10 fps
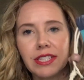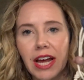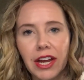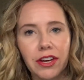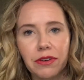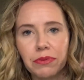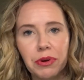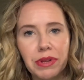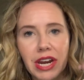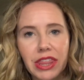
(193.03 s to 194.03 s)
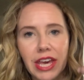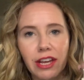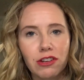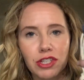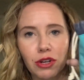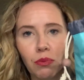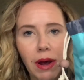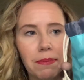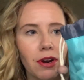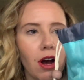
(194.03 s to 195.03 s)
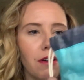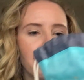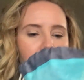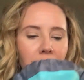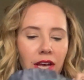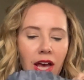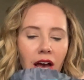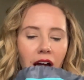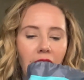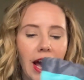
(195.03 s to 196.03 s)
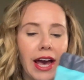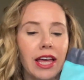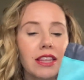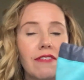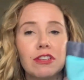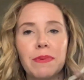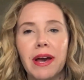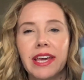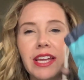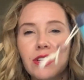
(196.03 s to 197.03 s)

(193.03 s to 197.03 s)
not gonna ruin anything. You're just gonna wipe it off. I love this bag. It is